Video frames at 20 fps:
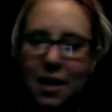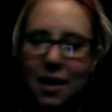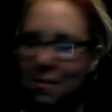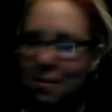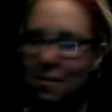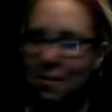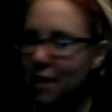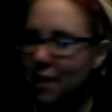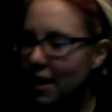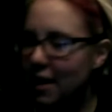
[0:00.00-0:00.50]

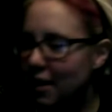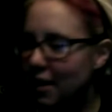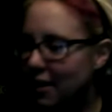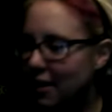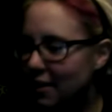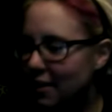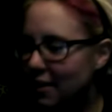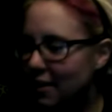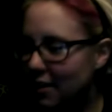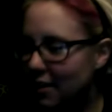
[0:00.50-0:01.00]
We
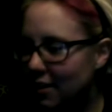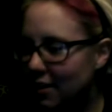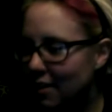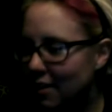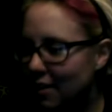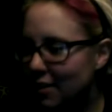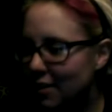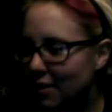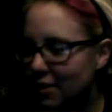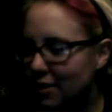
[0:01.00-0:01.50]
made
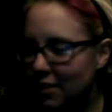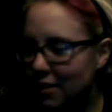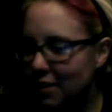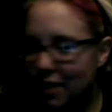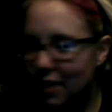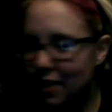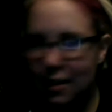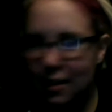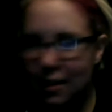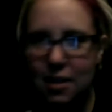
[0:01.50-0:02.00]

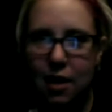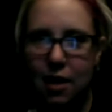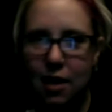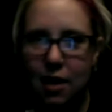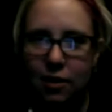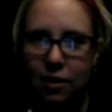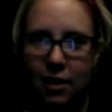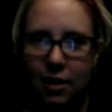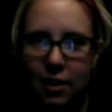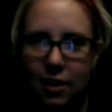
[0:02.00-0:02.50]
on like the
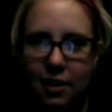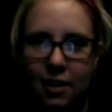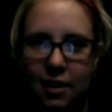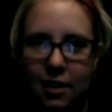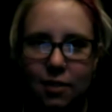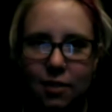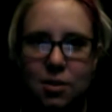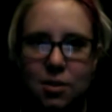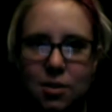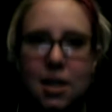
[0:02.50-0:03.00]
Saturday
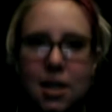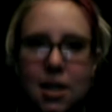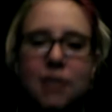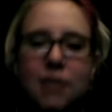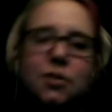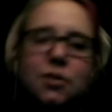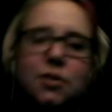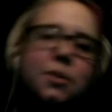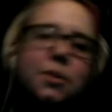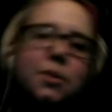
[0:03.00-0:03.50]
that was
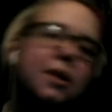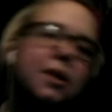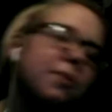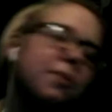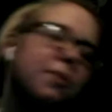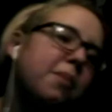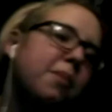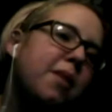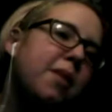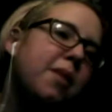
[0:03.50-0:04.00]
tax free
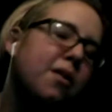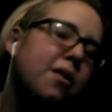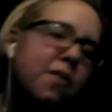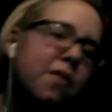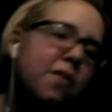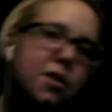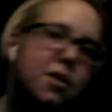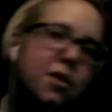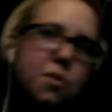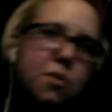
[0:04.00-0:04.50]
weekend, we
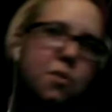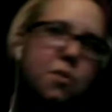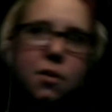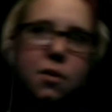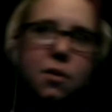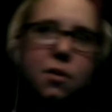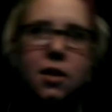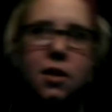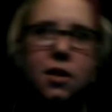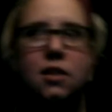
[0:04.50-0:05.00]
made over
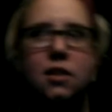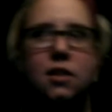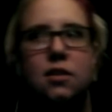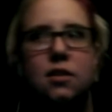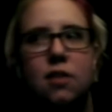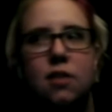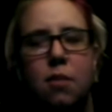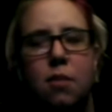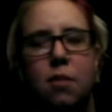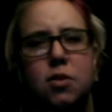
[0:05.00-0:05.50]

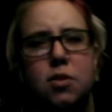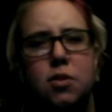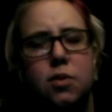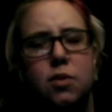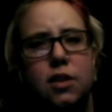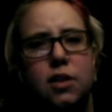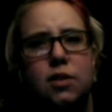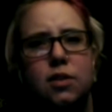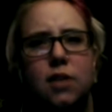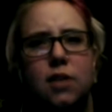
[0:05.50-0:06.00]

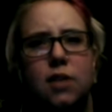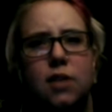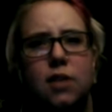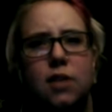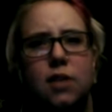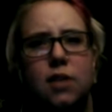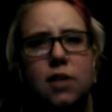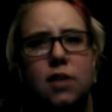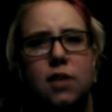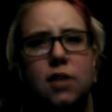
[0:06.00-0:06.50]
almost
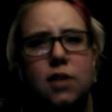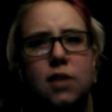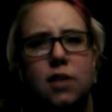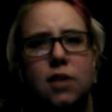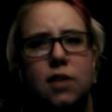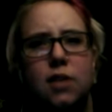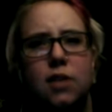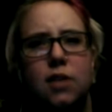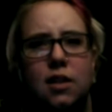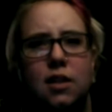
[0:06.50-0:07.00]

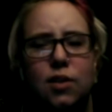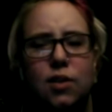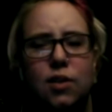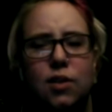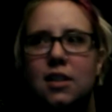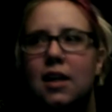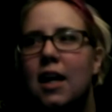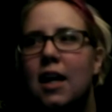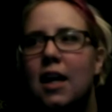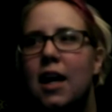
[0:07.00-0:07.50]

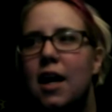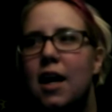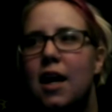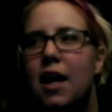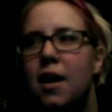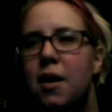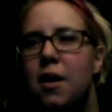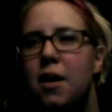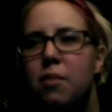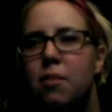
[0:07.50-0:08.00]

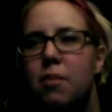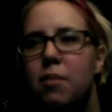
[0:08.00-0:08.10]
$22,000.